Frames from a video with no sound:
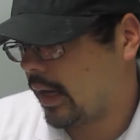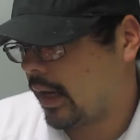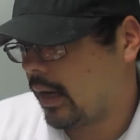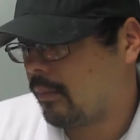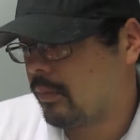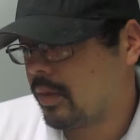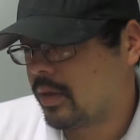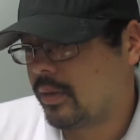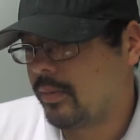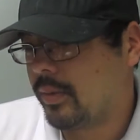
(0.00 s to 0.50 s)
care. It
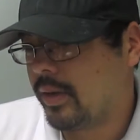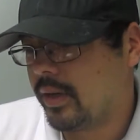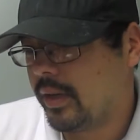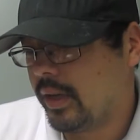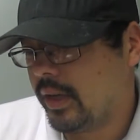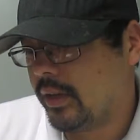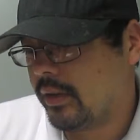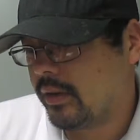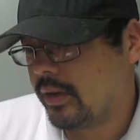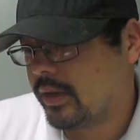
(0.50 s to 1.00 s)
must have been
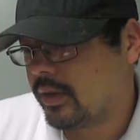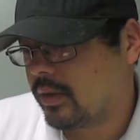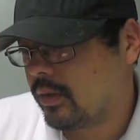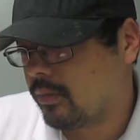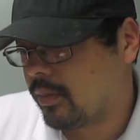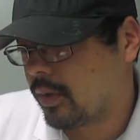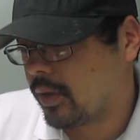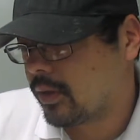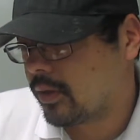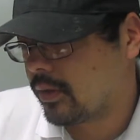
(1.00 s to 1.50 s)
either his own
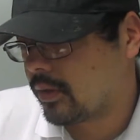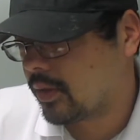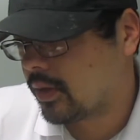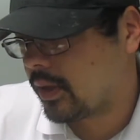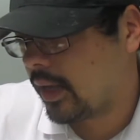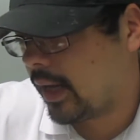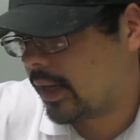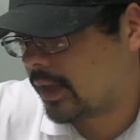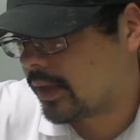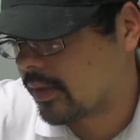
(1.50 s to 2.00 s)
personal
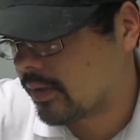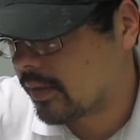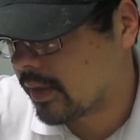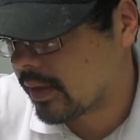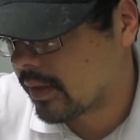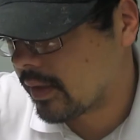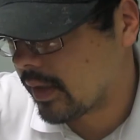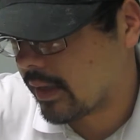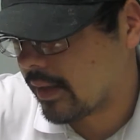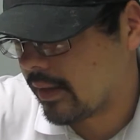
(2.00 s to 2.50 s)
stash or
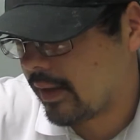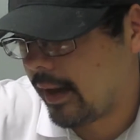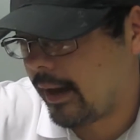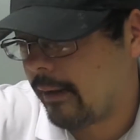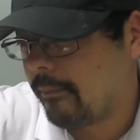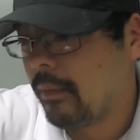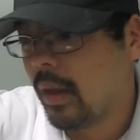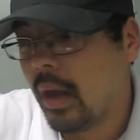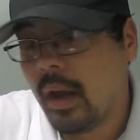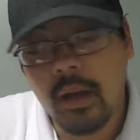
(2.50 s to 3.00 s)
things like
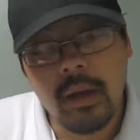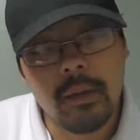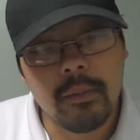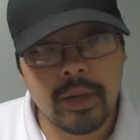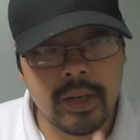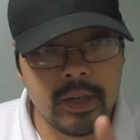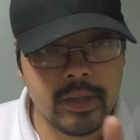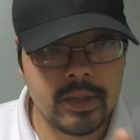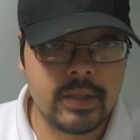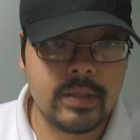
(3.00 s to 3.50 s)
that. But
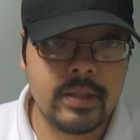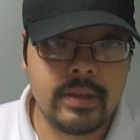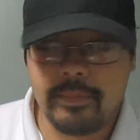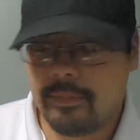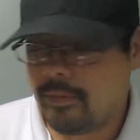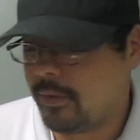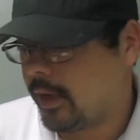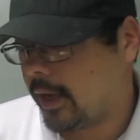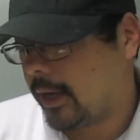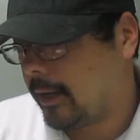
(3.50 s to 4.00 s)
here's a tip
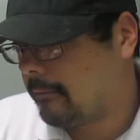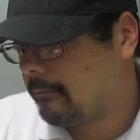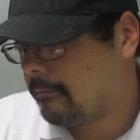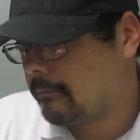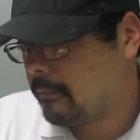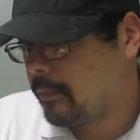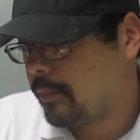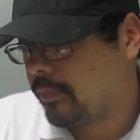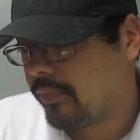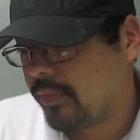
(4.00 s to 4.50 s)
for you.
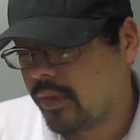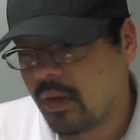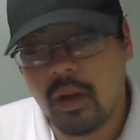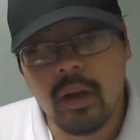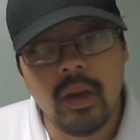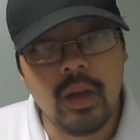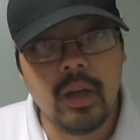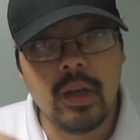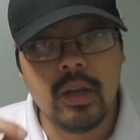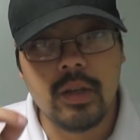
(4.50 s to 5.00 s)

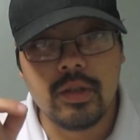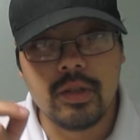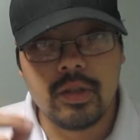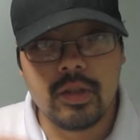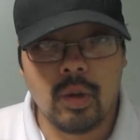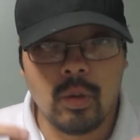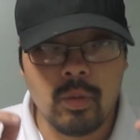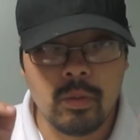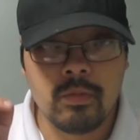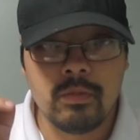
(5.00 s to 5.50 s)

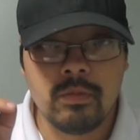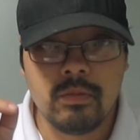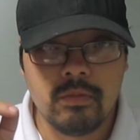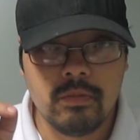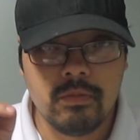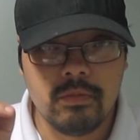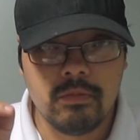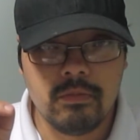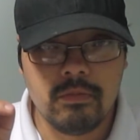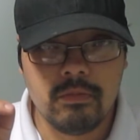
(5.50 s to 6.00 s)
Don't
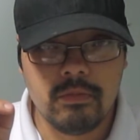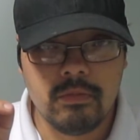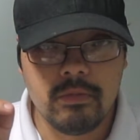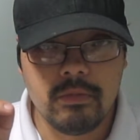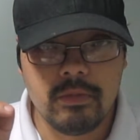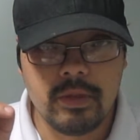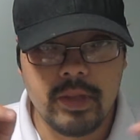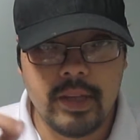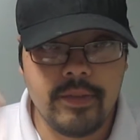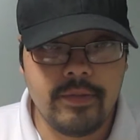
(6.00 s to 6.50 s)

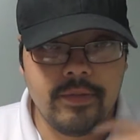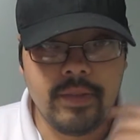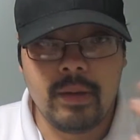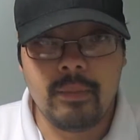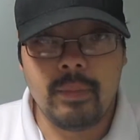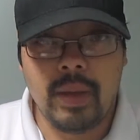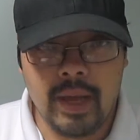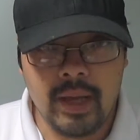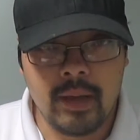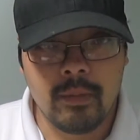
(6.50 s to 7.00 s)
give
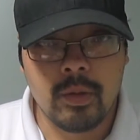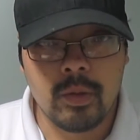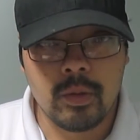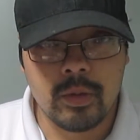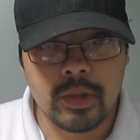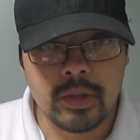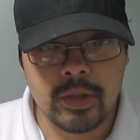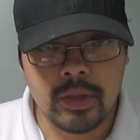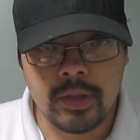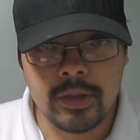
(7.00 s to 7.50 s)
them ammo
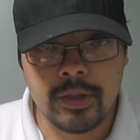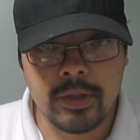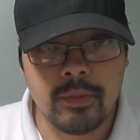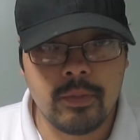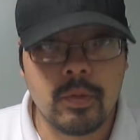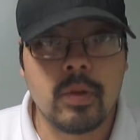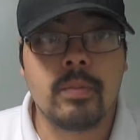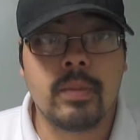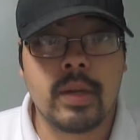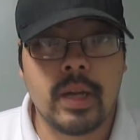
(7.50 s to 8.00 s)
to charge you
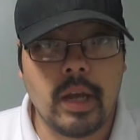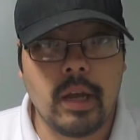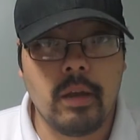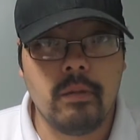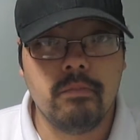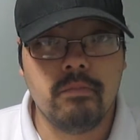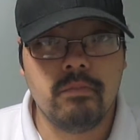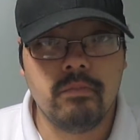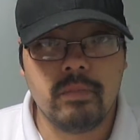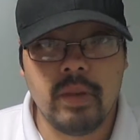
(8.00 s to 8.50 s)
more money.
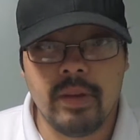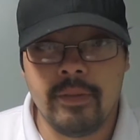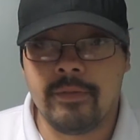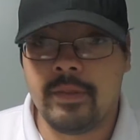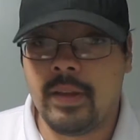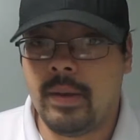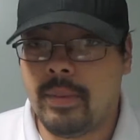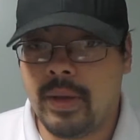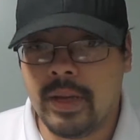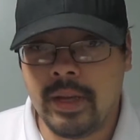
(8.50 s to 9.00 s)
if
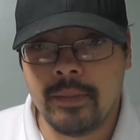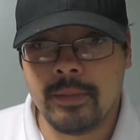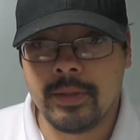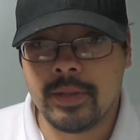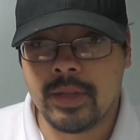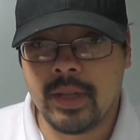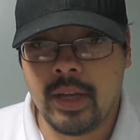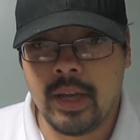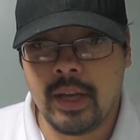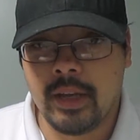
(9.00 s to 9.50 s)
they make a
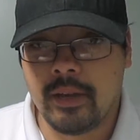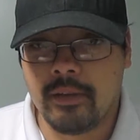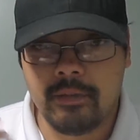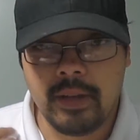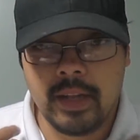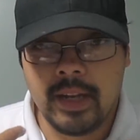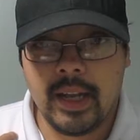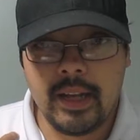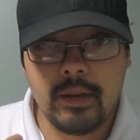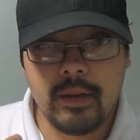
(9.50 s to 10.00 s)
mistake,
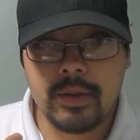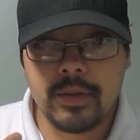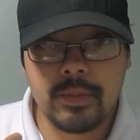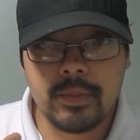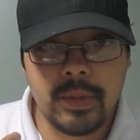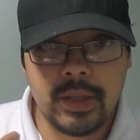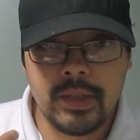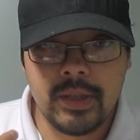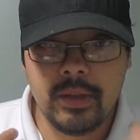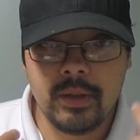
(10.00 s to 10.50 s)
and that goes for
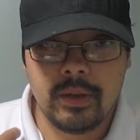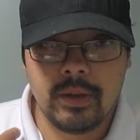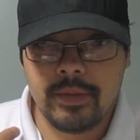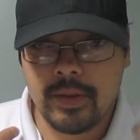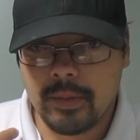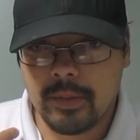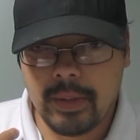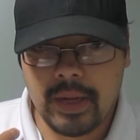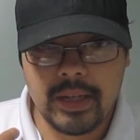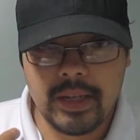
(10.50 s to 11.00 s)
me too, if
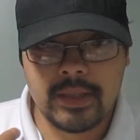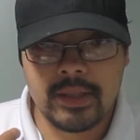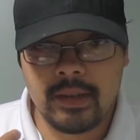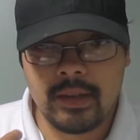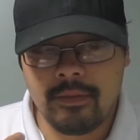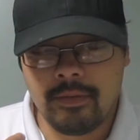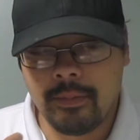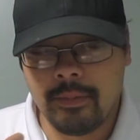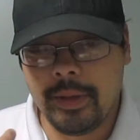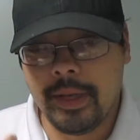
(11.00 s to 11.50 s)
you're buying
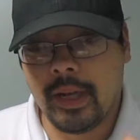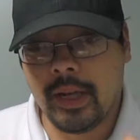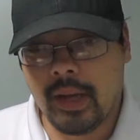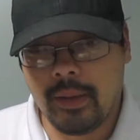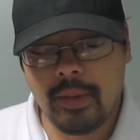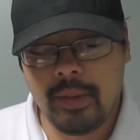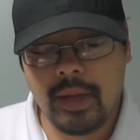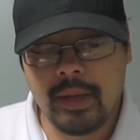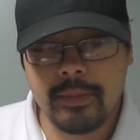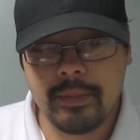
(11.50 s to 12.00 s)
something for me and I
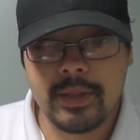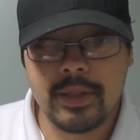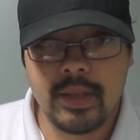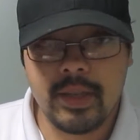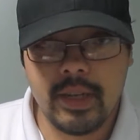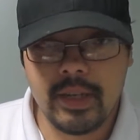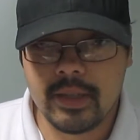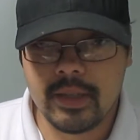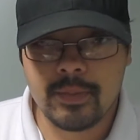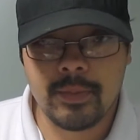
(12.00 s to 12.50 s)
make a
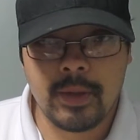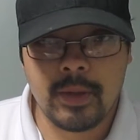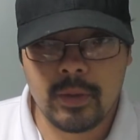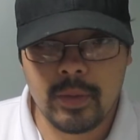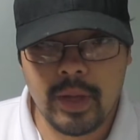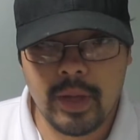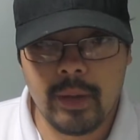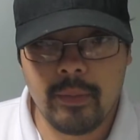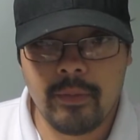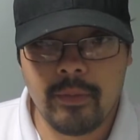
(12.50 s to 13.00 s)
mistake, it's my own
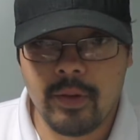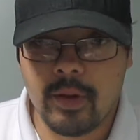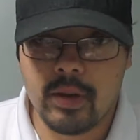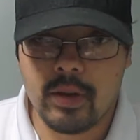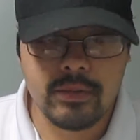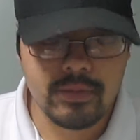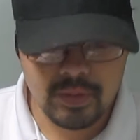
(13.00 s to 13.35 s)
damn fault.